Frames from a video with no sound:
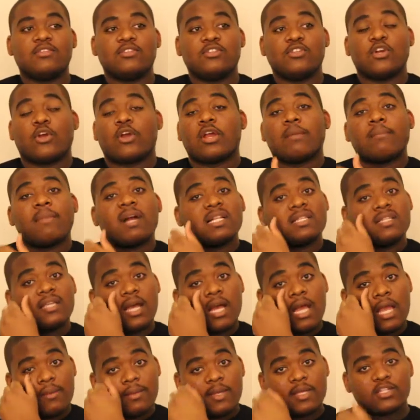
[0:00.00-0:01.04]
During my
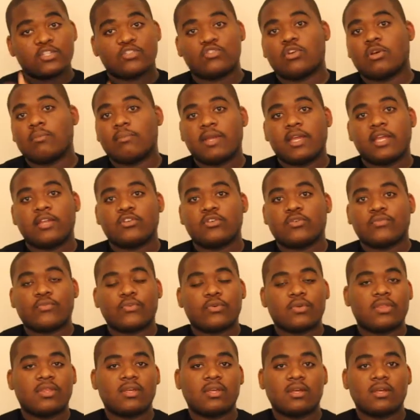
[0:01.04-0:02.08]
time as drum major
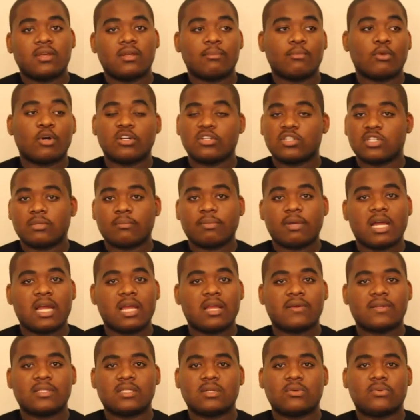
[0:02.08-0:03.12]
for the Marching
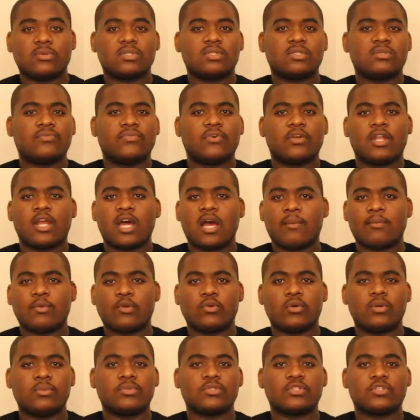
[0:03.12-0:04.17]
Pirates, it was
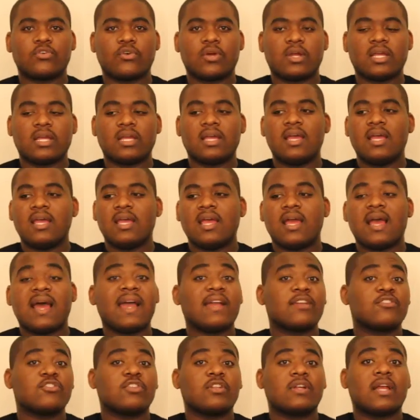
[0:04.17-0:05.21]
phenomenal. It was great. I
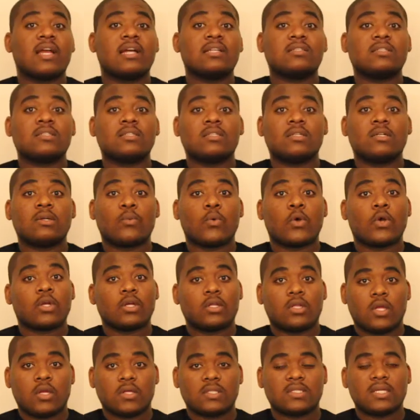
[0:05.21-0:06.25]
actually got to work
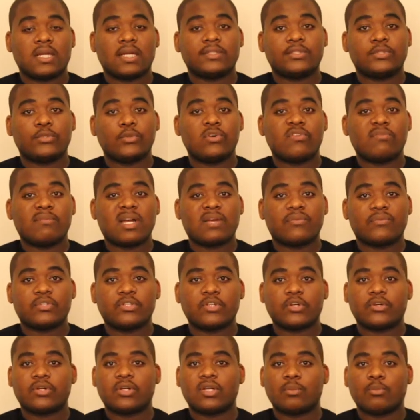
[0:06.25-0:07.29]
alongside 2 of my
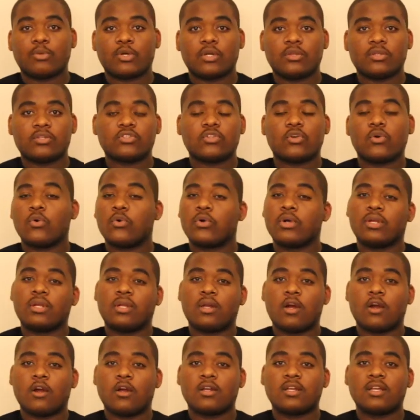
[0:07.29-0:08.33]
fraternity brothers, Corey
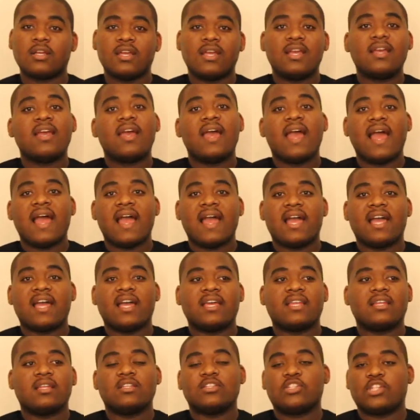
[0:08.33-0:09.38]
Nard
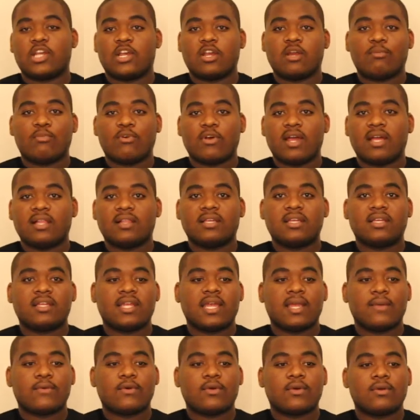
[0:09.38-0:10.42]
and Jared Briley, and
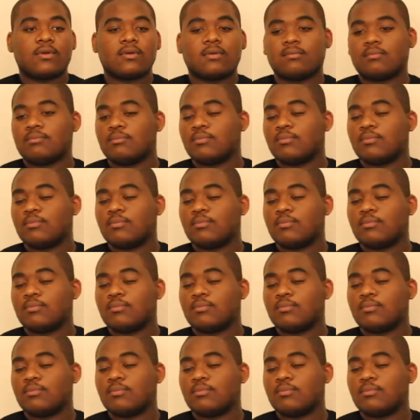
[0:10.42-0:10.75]
they were